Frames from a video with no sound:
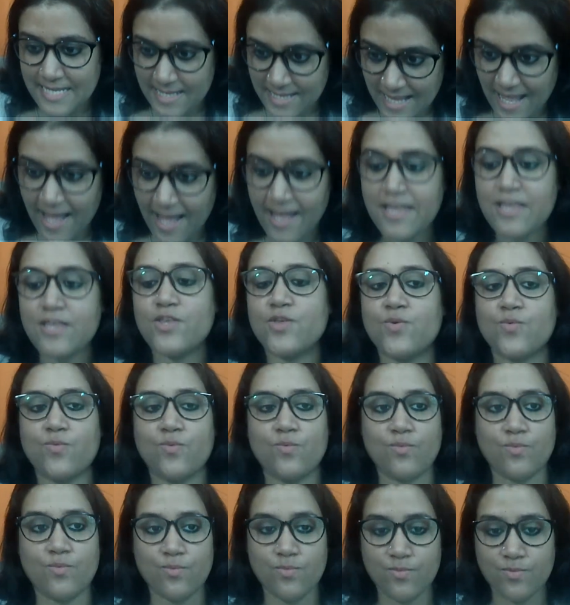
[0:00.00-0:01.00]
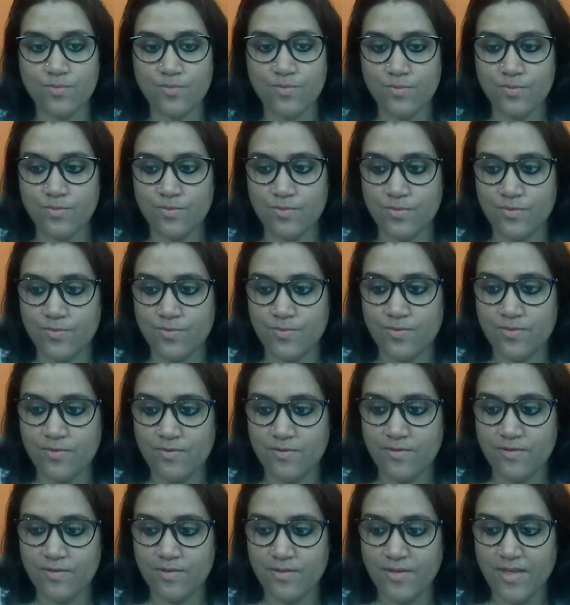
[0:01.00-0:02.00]
Thank you.
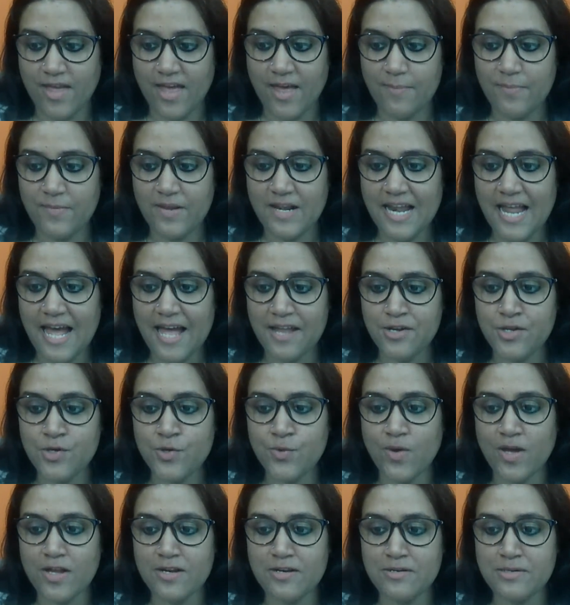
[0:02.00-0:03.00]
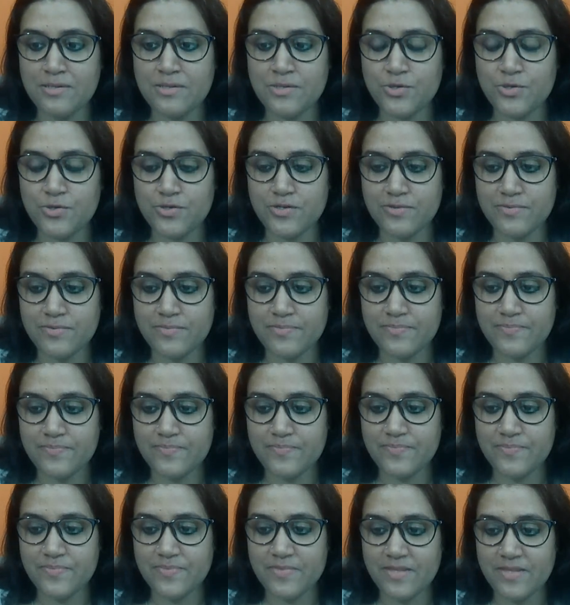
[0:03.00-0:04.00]
I'm glad you understood.
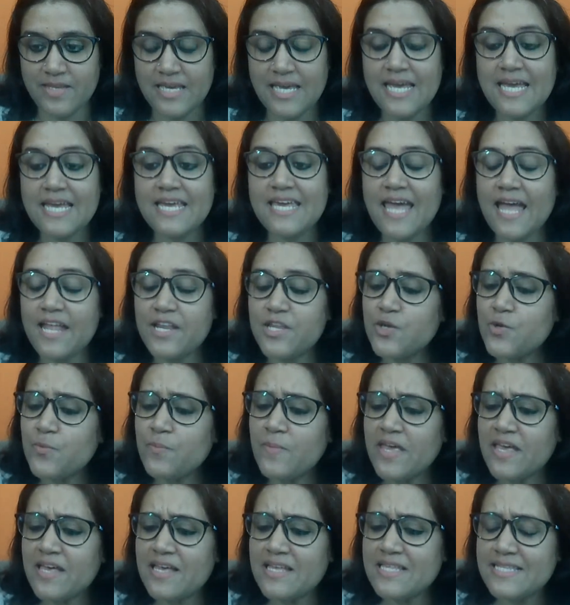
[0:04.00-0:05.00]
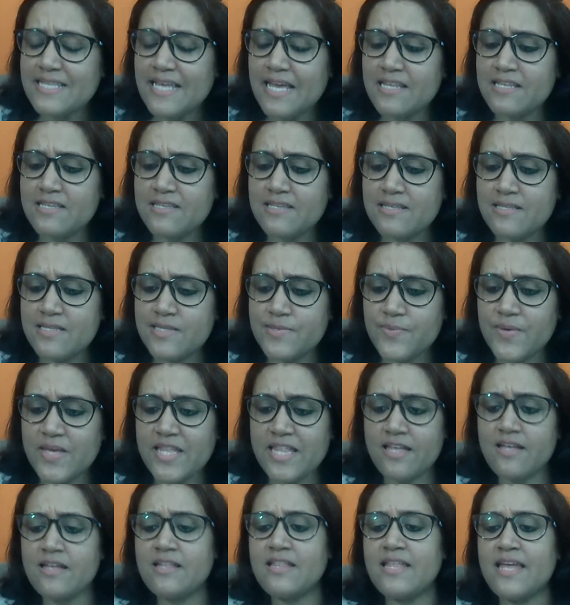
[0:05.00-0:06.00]
Can you make a sentence
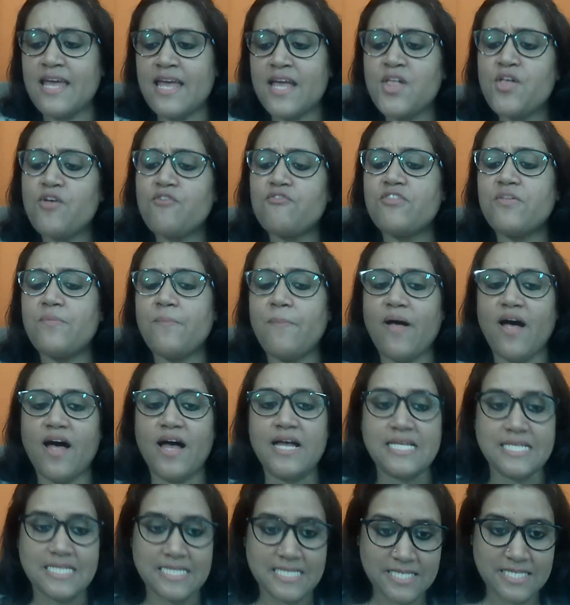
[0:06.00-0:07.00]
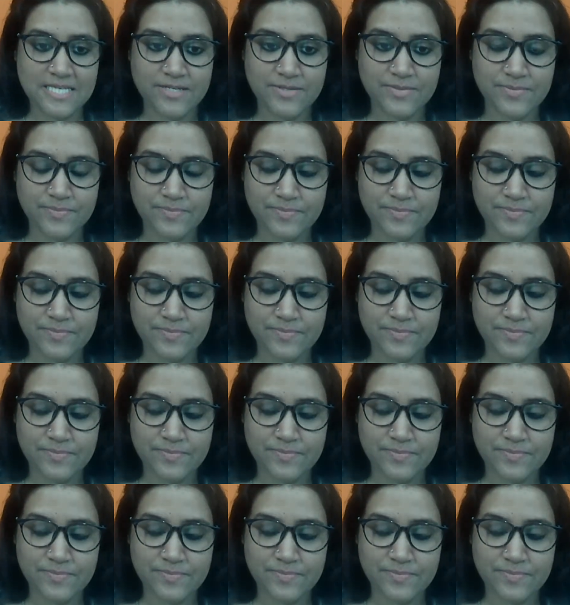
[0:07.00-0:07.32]
with a thing of the past?